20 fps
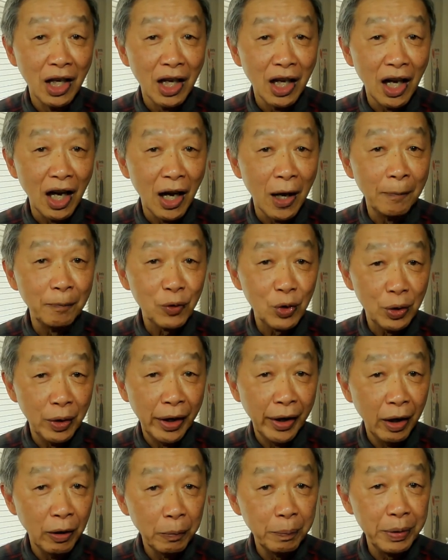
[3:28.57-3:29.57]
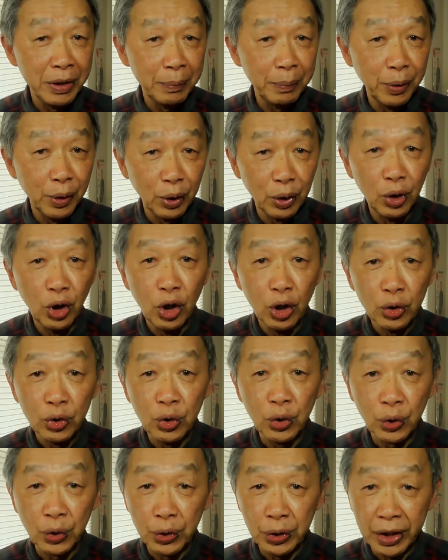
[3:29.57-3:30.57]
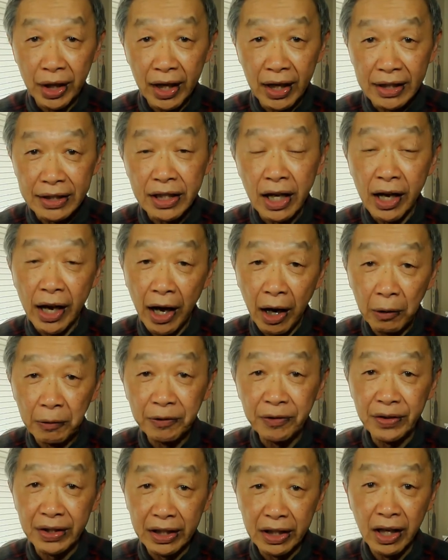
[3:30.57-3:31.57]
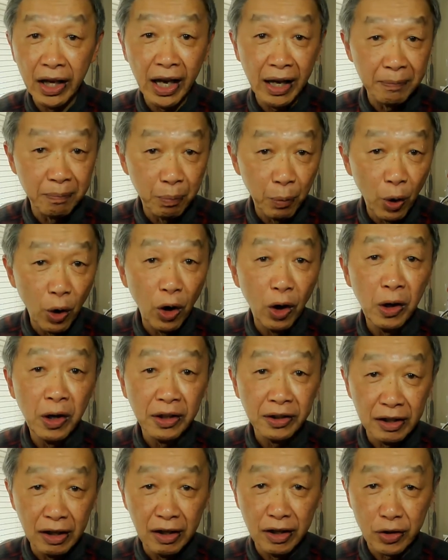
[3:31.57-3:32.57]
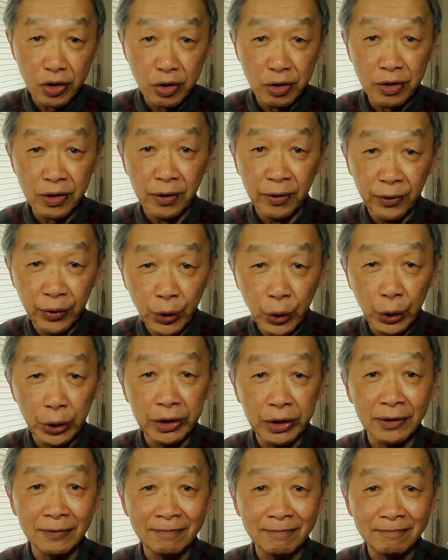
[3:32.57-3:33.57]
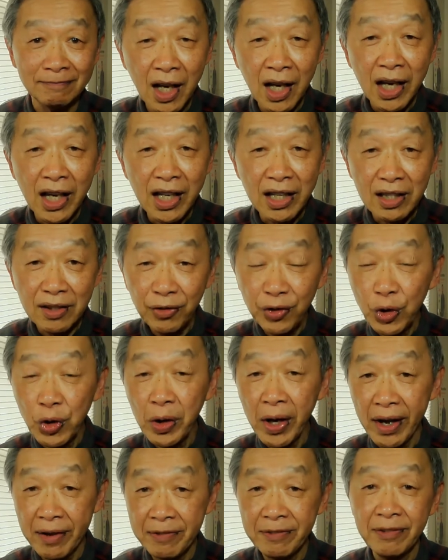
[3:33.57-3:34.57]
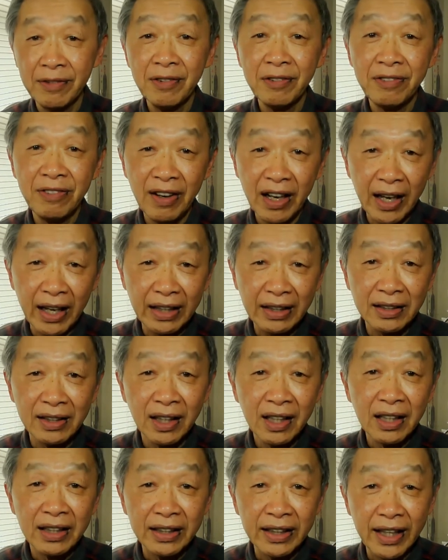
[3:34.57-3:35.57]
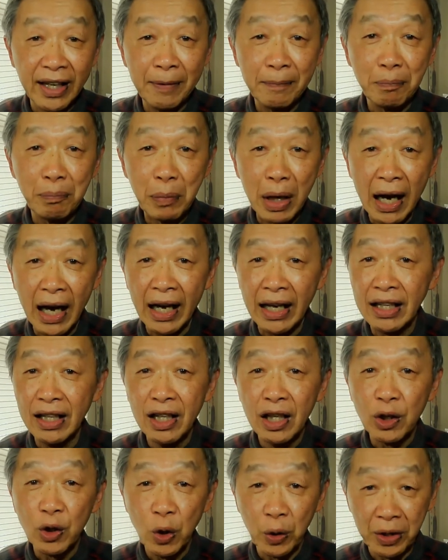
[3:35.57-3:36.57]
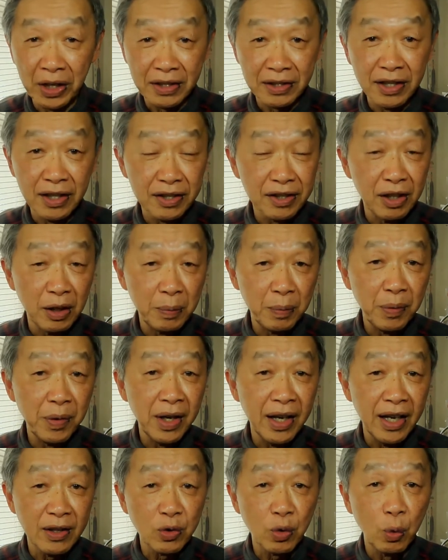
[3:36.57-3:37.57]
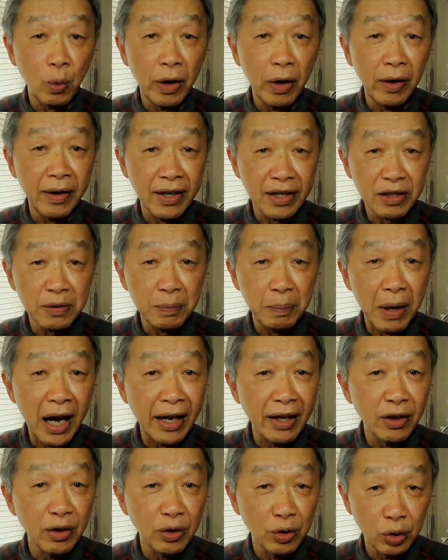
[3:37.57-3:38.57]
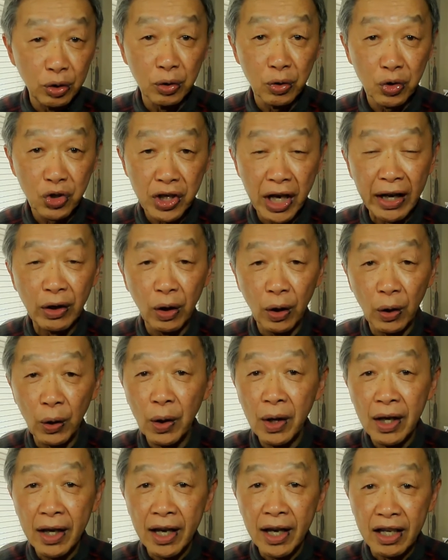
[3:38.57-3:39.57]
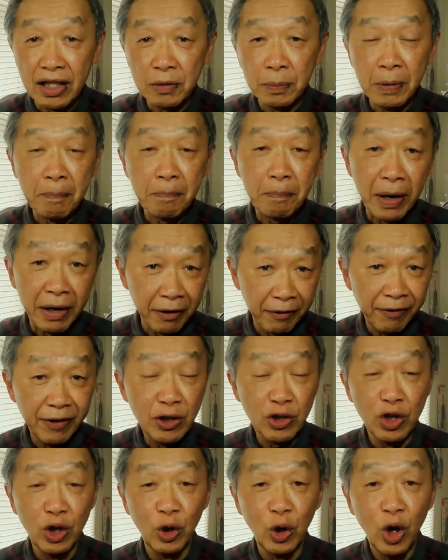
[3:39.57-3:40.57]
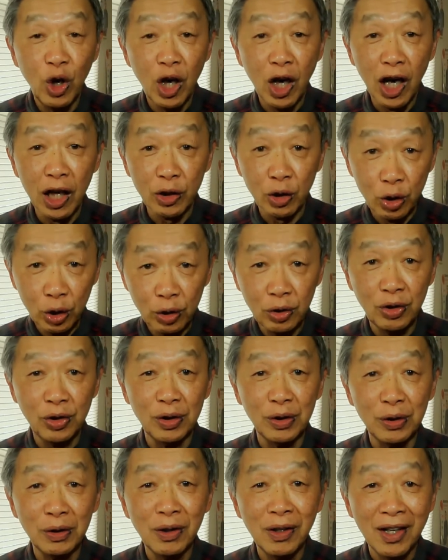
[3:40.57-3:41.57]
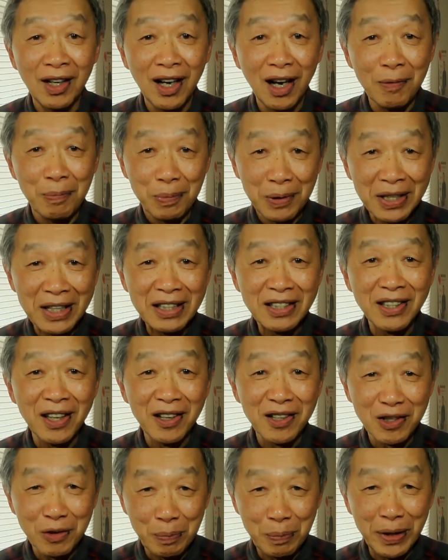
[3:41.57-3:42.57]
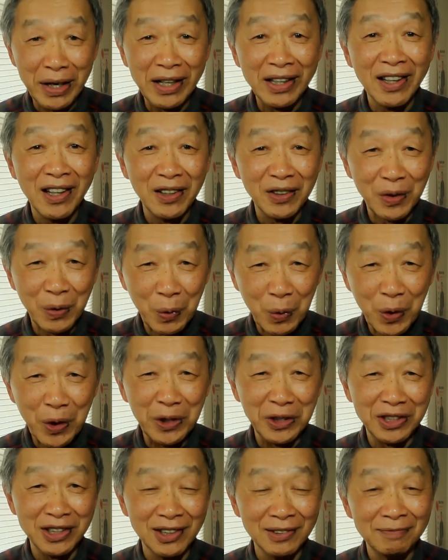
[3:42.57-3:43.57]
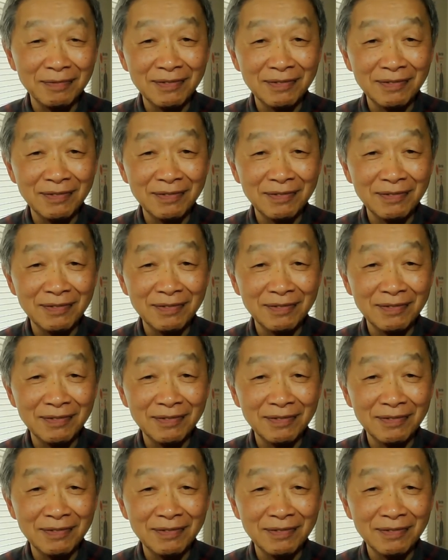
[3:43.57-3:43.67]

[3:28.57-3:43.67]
uh, to help people to create healthier and more delicious food. If you have find that my cooking system as well as my YouTube channel has been beneficial uh, to you, uh, please spread the word.